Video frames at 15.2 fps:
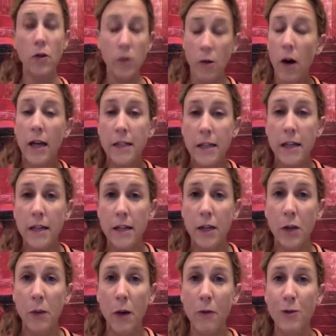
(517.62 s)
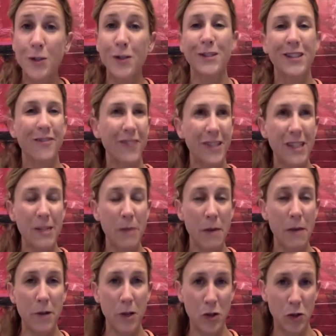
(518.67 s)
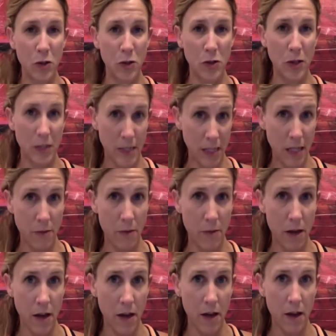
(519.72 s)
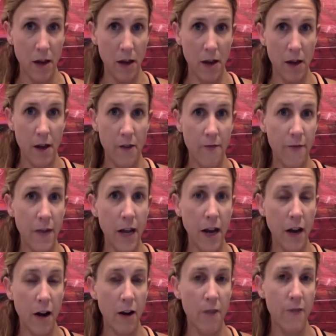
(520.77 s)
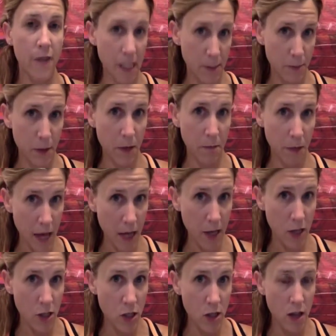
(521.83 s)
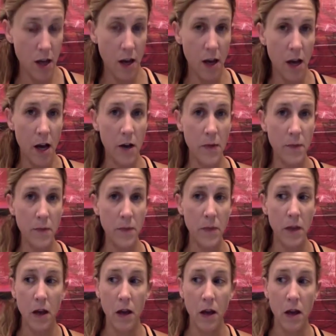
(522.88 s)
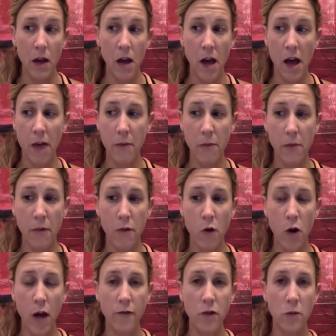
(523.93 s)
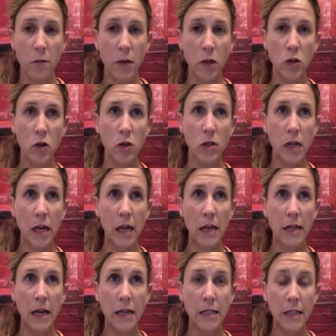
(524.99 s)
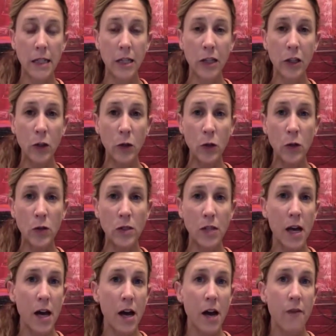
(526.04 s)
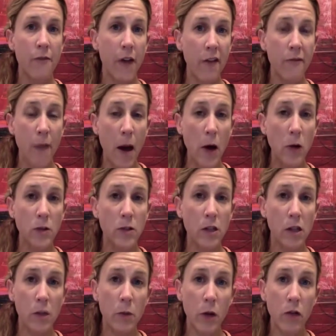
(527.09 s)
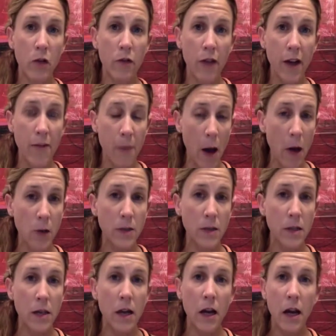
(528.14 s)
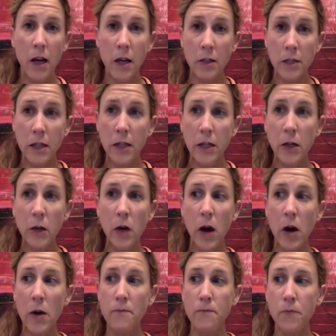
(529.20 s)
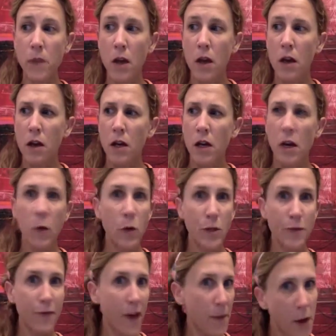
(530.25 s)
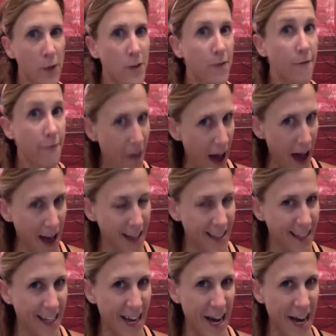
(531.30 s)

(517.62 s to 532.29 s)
I guess I didn't tell you my results. If you see my pictures, you can see them on my Fit Erin Facebook page. I have my before and after pictures, and I did lose 5 pounds, a little bit over 5 pounds. And I'll tell you, it wasn't 5 pounds of fat.